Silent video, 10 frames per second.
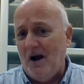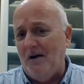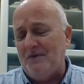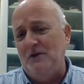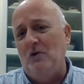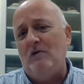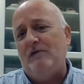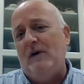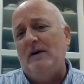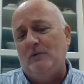After your
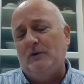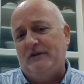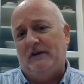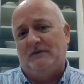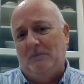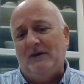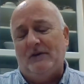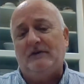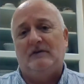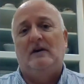5 or 6
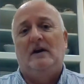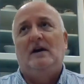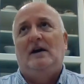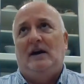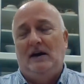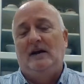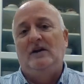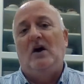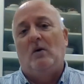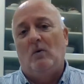months
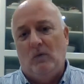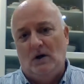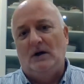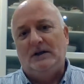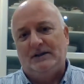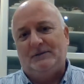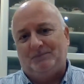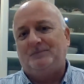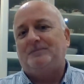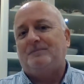in work,
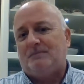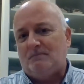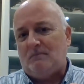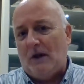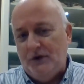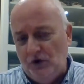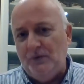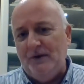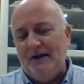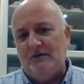
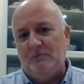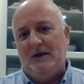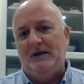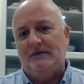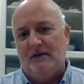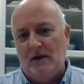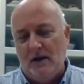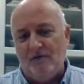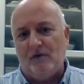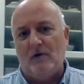you need to be
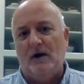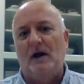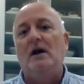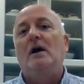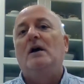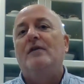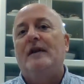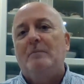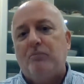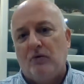delivering
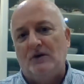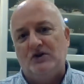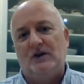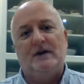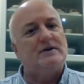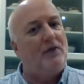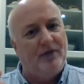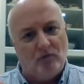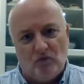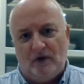the
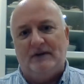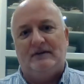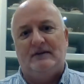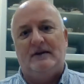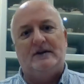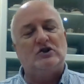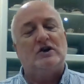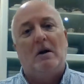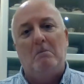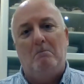project, the
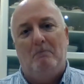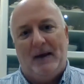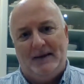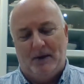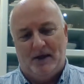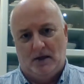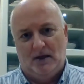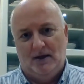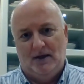research baby.